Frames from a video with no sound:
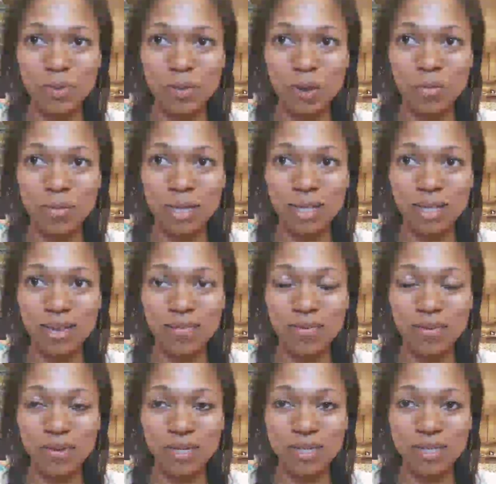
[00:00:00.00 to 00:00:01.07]
tell me that they
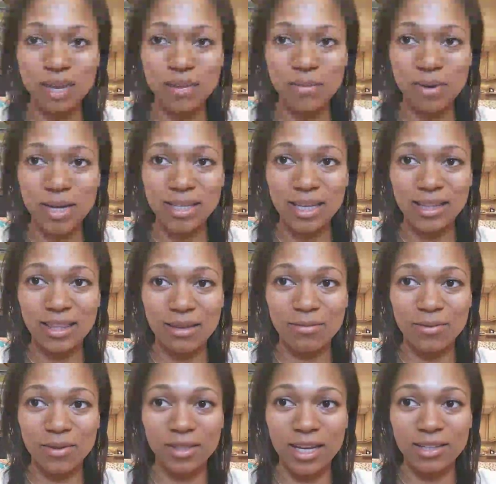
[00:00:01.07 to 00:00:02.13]
feel the same way, that they
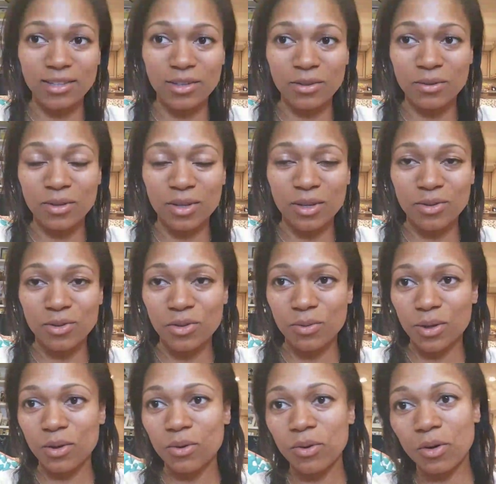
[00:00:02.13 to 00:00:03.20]
feel like they're
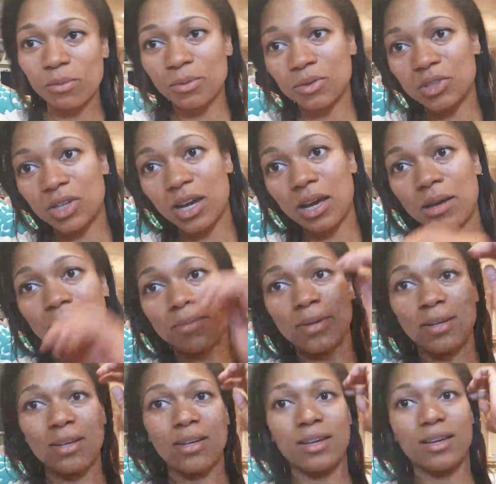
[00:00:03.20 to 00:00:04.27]
doing a horrible job.
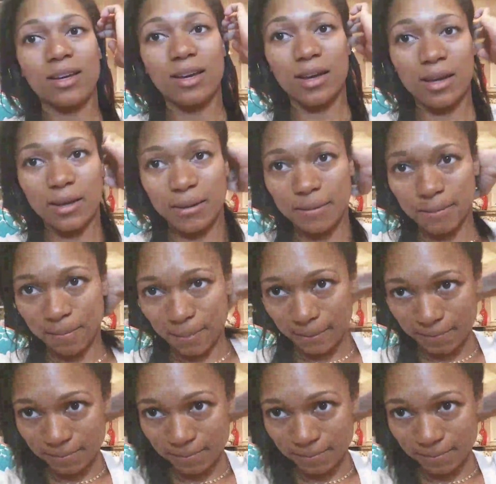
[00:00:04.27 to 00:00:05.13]
And